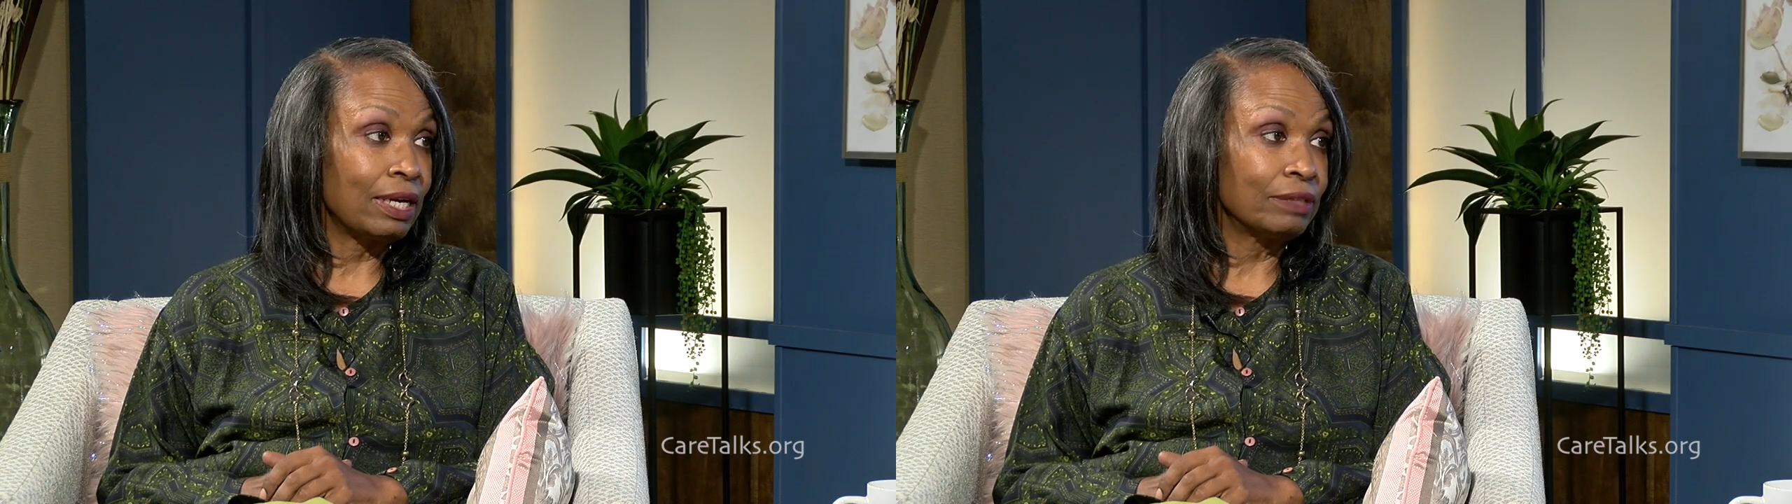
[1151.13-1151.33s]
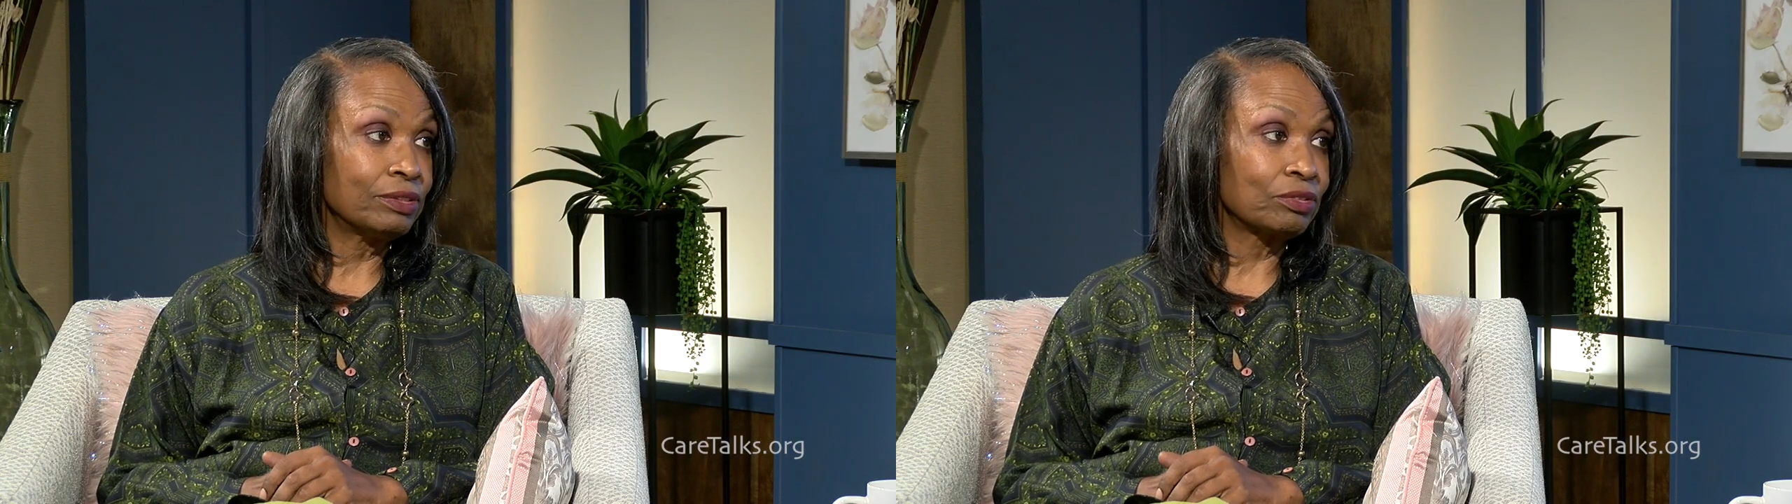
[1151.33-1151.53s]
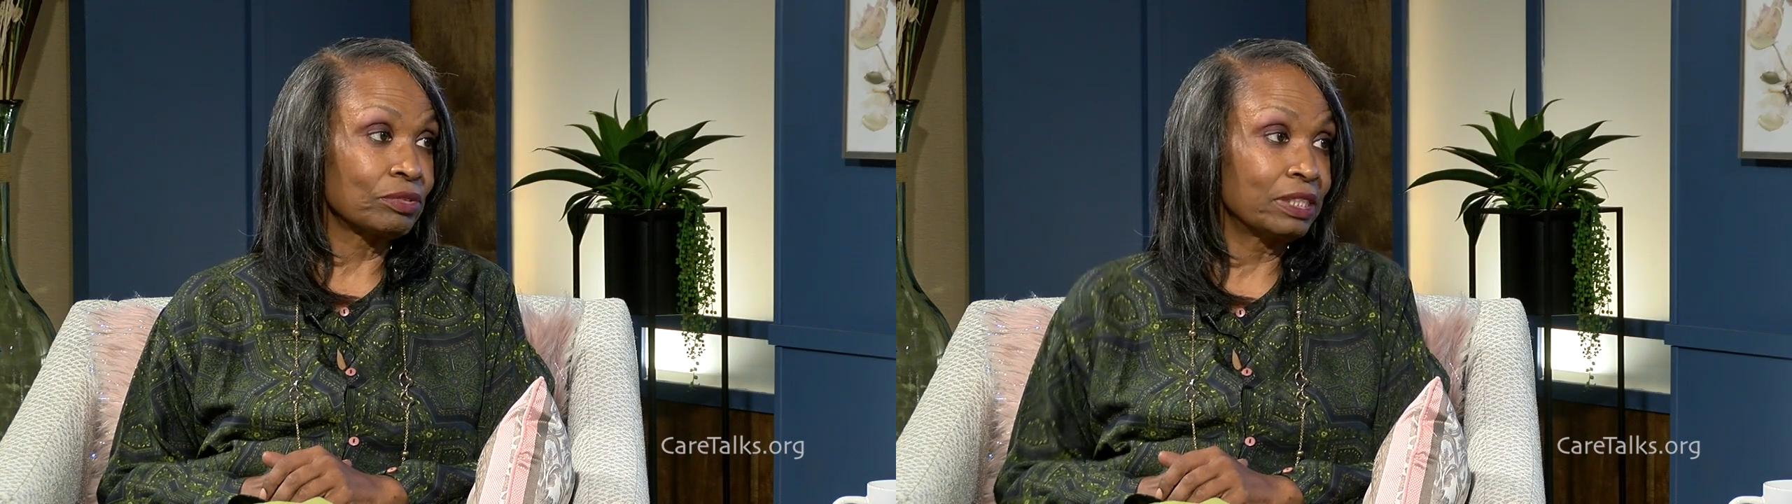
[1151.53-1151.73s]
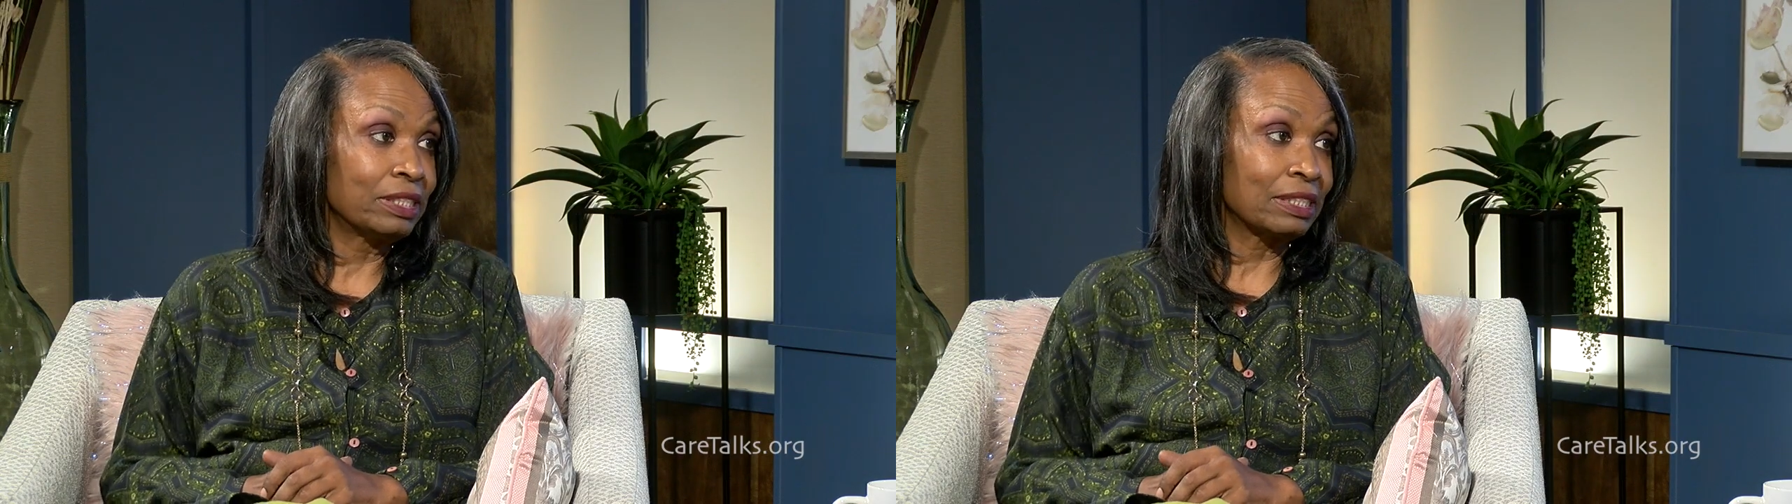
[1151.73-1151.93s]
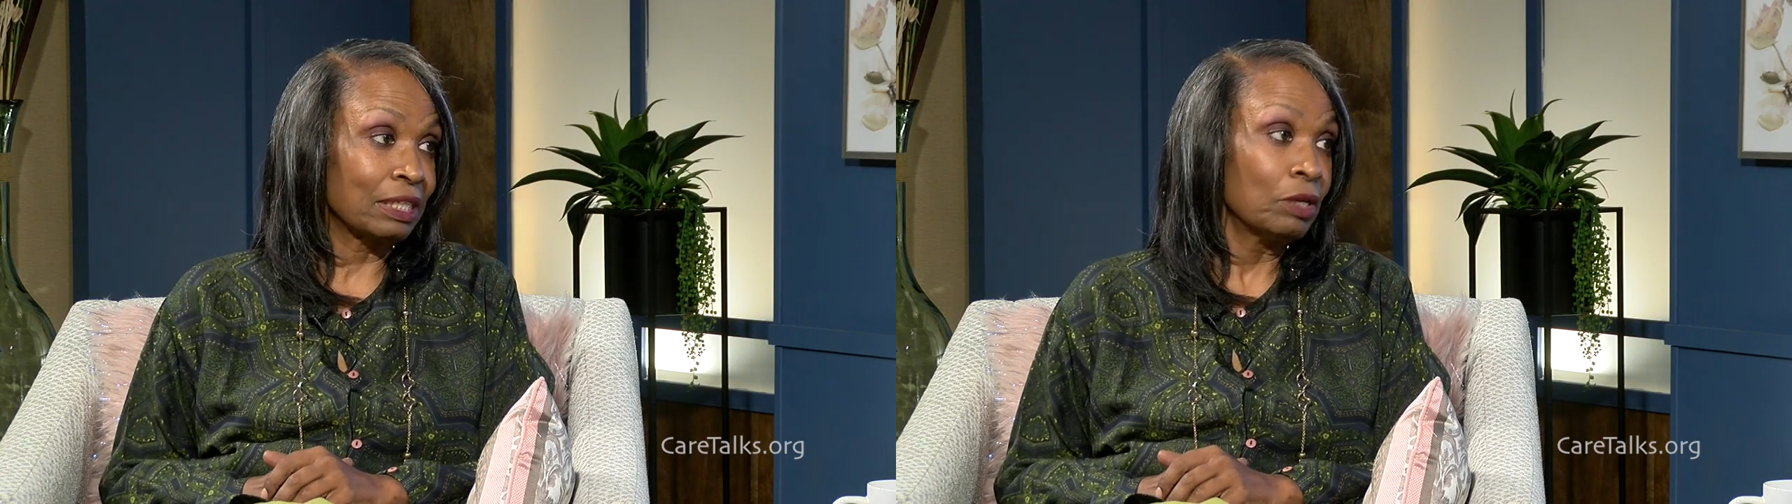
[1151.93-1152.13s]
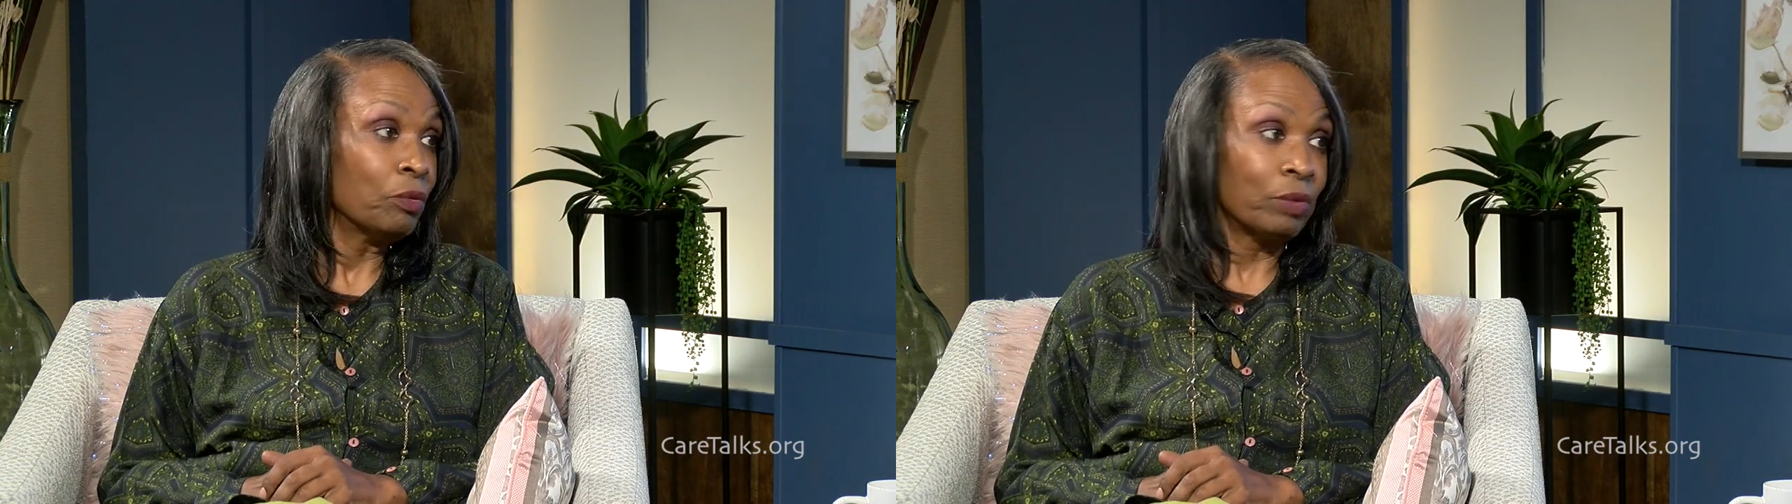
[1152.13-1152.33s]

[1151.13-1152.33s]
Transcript: I was really sick,